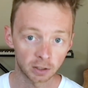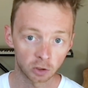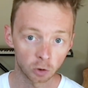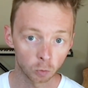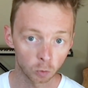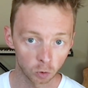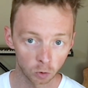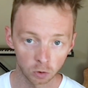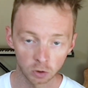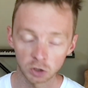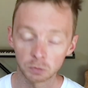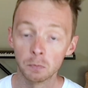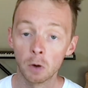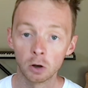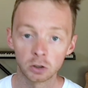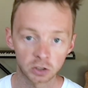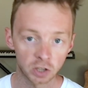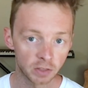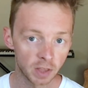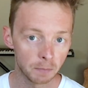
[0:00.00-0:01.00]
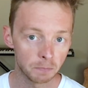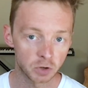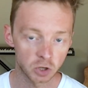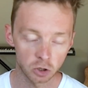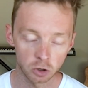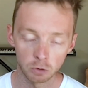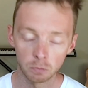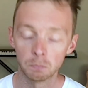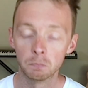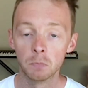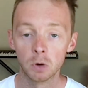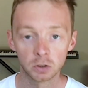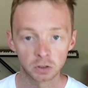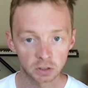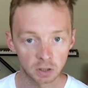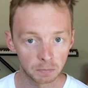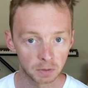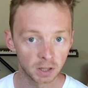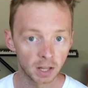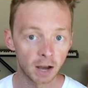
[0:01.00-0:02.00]
the rules, most of them do. Most of
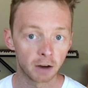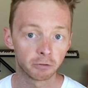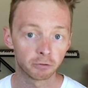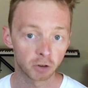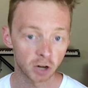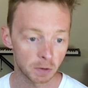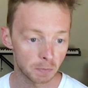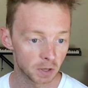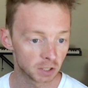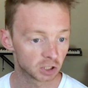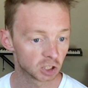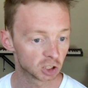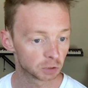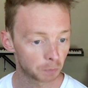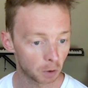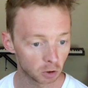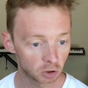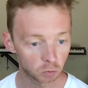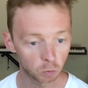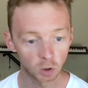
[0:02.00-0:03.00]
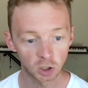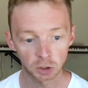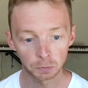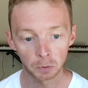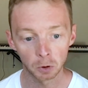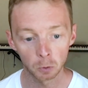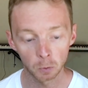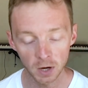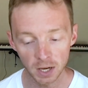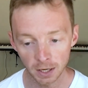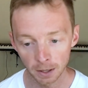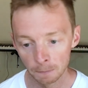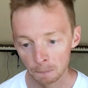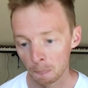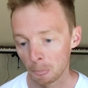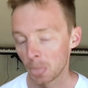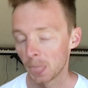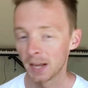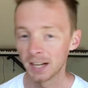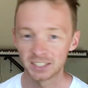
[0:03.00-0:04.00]
them allow free business posts once per week.
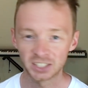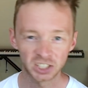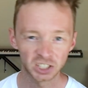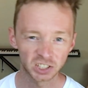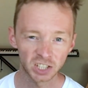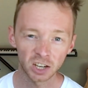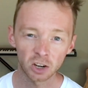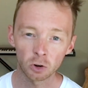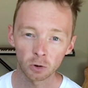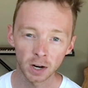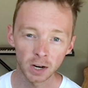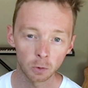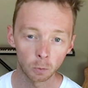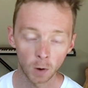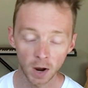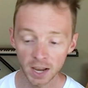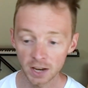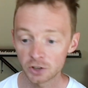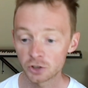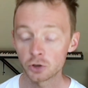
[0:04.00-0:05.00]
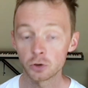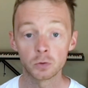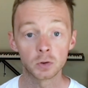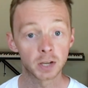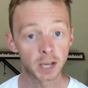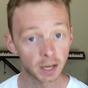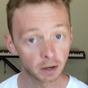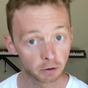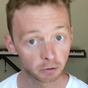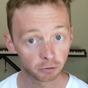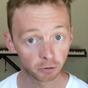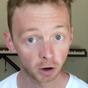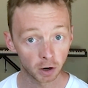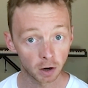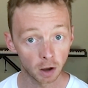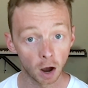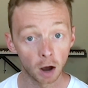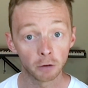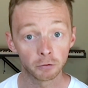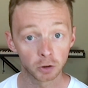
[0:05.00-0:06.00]
It's just a great way to get in front
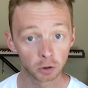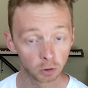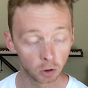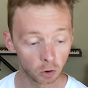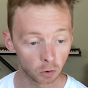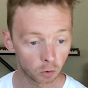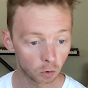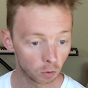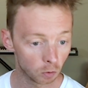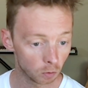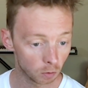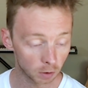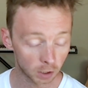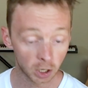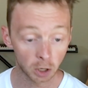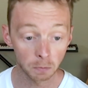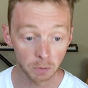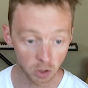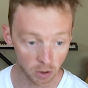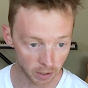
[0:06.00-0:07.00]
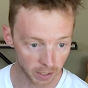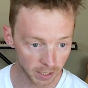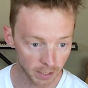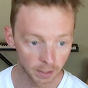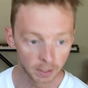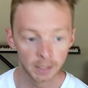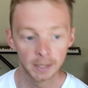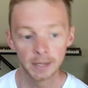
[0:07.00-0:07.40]
of your local community,